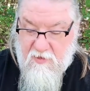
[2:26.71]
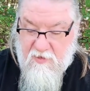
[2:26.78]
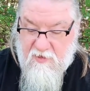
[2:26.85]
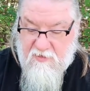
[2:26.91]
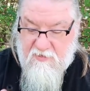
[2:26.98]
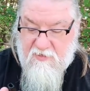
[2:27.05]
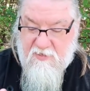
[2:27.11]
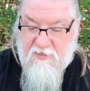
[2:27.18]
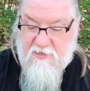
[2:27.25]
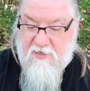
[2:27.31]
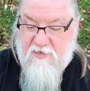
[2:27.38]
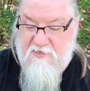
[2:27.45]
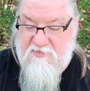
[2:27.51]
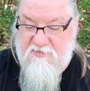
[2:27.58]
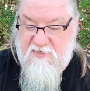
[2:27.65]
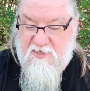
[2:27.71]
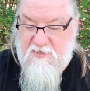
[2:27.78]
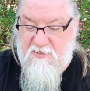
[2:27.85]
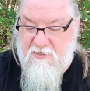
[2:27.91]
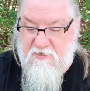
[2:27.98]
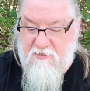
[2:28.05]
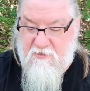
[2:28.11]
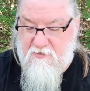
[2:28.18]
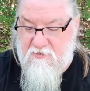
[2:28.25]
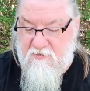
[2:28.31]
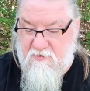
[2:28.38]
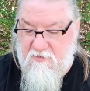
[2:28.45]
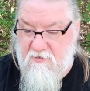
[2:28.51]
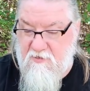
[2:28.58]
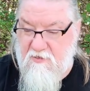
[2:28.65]
And then, like I said, the
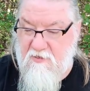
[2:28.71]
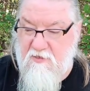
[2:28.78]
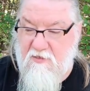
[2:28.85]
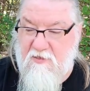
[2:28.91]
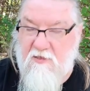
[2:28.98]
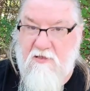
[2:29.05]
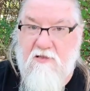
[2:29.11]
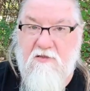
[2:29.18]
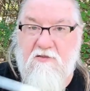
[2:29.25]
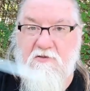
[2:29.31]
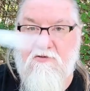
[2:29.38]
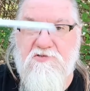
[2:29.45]
little